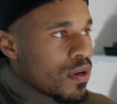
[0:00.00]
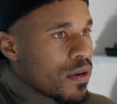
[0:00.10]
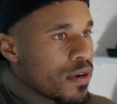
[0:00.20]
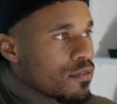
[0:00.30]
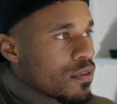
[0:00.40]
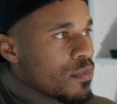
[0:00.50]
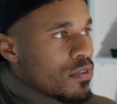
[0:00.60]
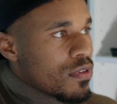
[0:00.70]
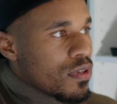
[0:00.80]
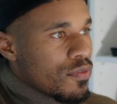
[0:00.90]
All right, so let me
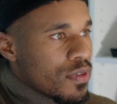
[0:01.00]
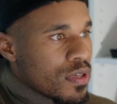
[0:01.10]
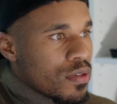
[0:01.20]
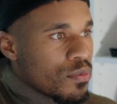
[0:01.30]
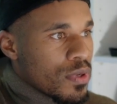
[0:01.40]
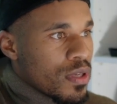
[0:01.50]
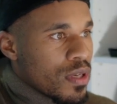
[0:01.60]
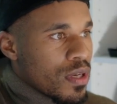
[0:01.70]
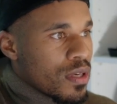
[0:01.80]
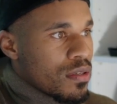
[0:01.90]
see if it can read
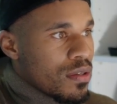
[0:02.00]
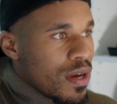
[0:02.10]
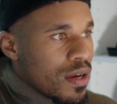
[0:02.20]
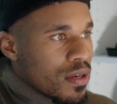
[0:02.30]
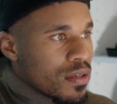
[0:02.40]
a doc.